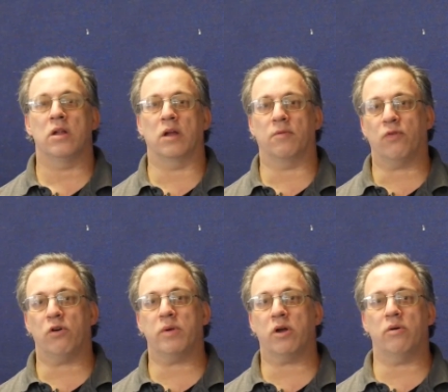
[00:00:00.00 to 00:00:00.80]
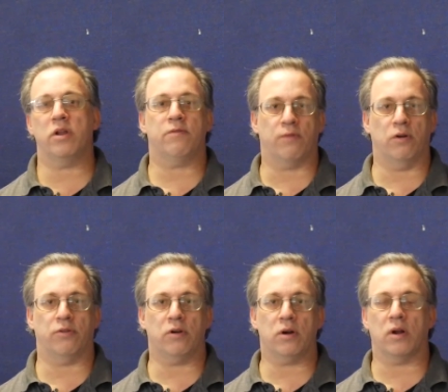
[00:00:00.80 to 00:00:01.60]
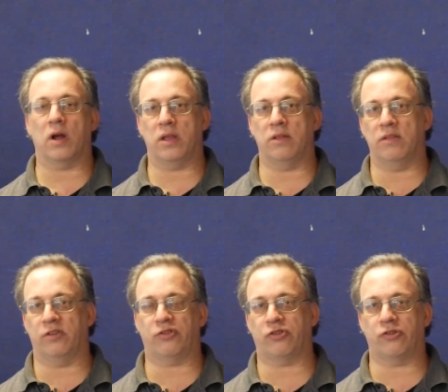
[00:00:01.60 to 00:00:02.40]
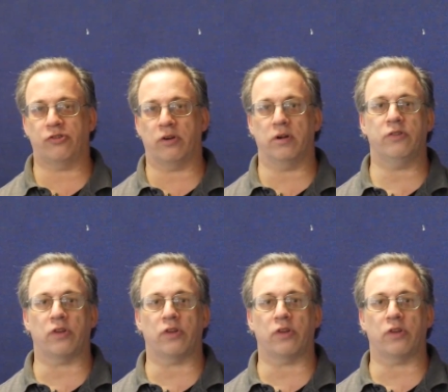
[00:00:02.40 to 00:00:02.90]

Now, before we go any further in this series,